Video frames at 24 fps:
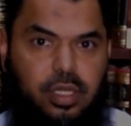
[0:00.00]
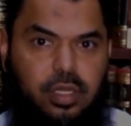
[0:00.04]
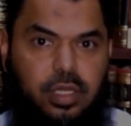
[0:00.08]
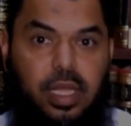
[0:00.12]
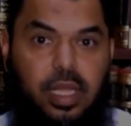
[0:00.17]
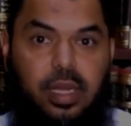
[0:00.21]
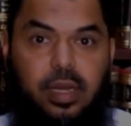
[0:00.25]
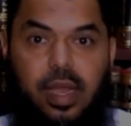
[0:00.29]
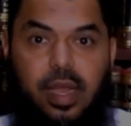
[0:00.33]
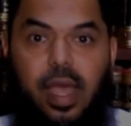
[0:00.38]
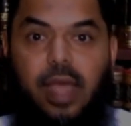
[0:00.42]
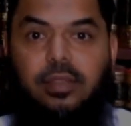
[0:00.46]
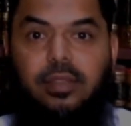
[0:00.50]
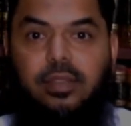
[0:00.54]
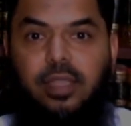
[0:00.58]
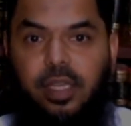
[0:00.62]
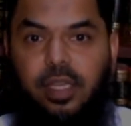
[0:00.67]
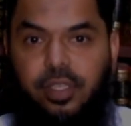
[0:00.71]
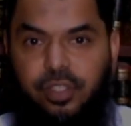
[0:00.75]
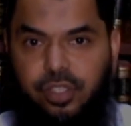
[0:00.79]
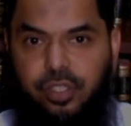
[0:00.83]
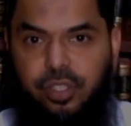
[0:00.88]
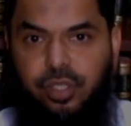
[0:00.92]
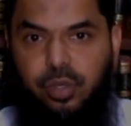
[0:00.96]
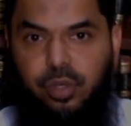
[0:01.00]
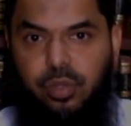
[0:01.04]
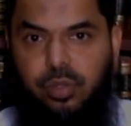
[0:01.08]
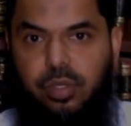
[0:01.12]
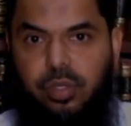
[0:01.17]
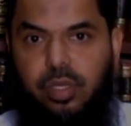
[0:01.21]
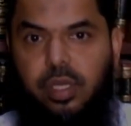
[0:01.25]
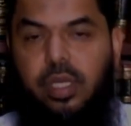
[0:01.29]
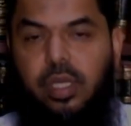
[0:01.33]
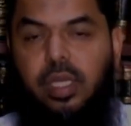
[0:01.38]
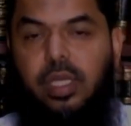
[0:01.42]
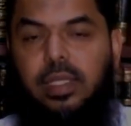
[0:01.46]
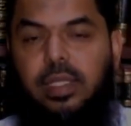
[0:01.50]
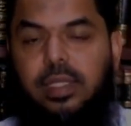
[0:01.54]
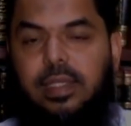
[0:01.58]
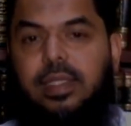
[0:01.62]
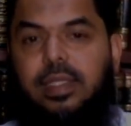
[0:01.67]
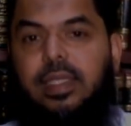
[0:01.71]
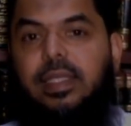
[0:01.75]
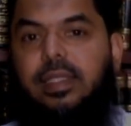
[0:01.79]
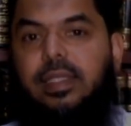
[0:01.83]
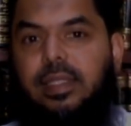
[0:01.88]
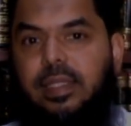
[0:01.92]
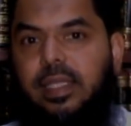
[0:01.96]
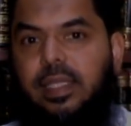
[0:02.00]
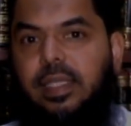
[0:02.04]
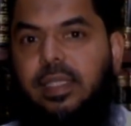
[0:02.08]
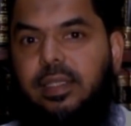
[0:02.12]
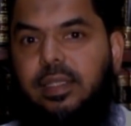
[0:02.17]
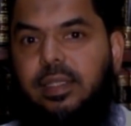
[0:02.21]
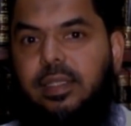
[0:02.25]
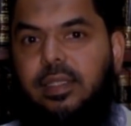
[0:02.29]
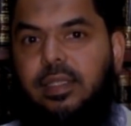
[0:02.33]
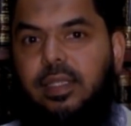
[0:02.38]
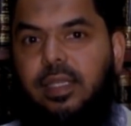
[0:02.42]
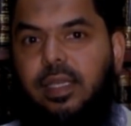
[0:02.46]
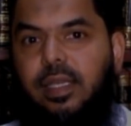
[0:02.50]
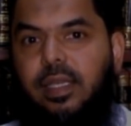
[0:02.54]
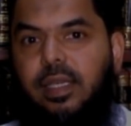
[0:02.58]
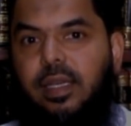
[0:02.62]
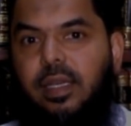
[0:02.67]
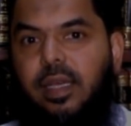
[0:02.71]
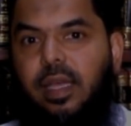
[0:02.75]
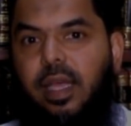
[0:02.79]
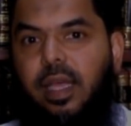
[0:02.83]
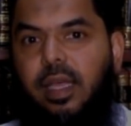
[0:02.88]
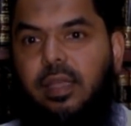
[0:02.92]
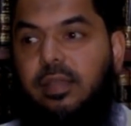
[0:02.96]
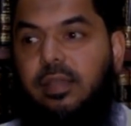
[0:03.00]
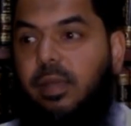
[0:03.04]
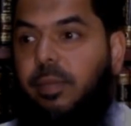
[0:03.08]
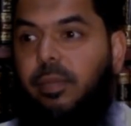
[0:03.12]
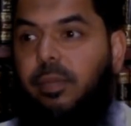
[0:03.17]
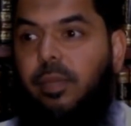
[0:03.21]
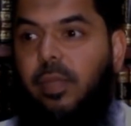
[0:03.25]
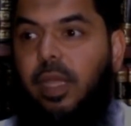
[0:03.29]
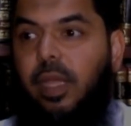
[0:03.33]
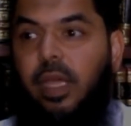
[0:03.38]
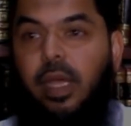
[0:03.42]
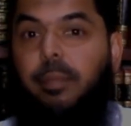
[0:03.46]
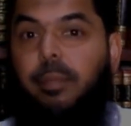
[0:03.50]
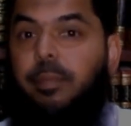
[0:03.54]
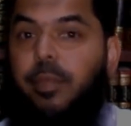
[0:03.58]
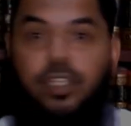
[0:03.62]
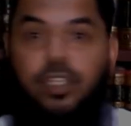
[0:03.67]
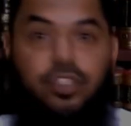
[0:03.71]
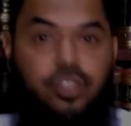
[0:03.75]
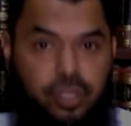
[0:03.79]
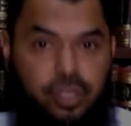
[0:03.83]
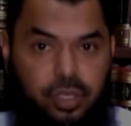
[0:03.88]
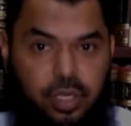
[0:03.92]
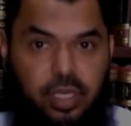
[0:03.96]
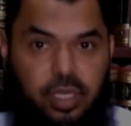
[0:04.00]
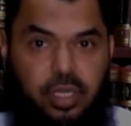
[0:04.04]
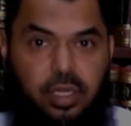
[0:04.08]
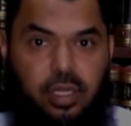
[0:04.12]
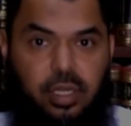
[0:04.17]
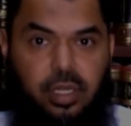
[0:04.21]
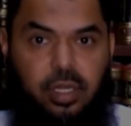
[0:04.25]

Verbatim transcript: that NASA has shown. This is a, some, a mystery.